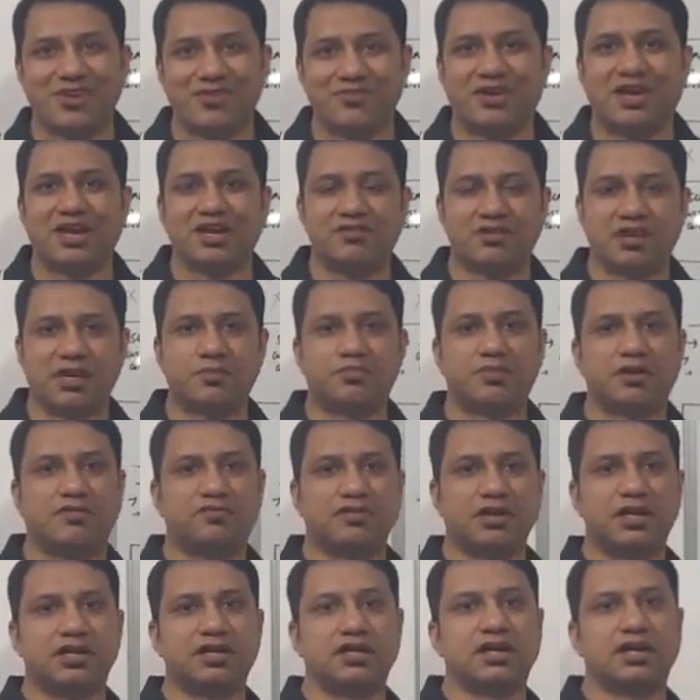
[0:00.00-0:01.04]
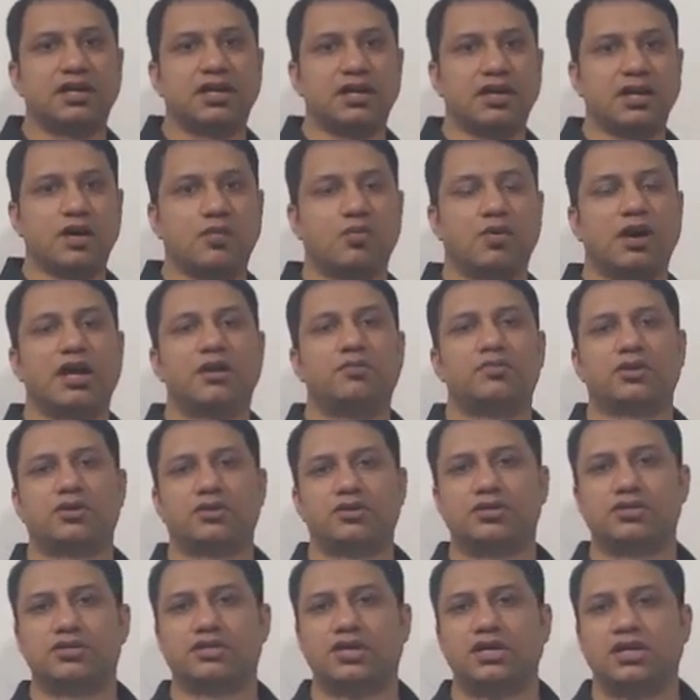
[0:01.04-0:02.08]
Very, very prevalent in India. Why?
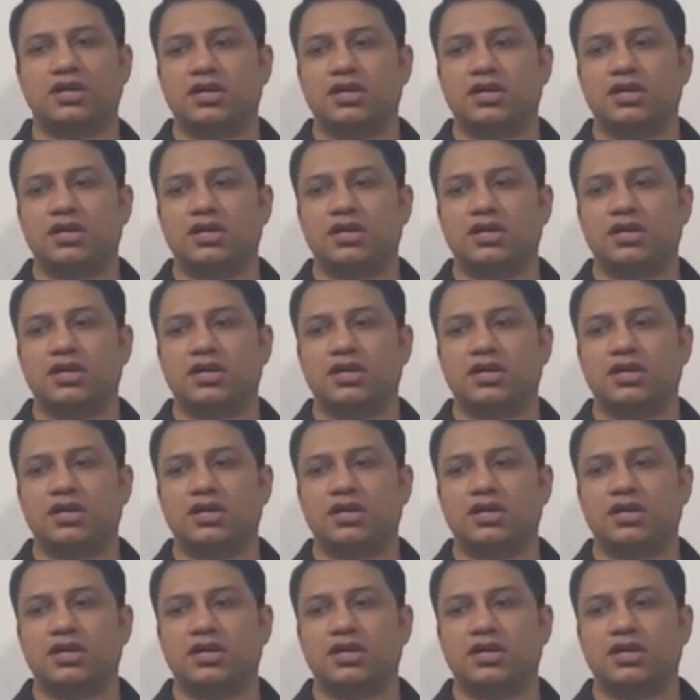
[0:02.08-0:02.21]
Because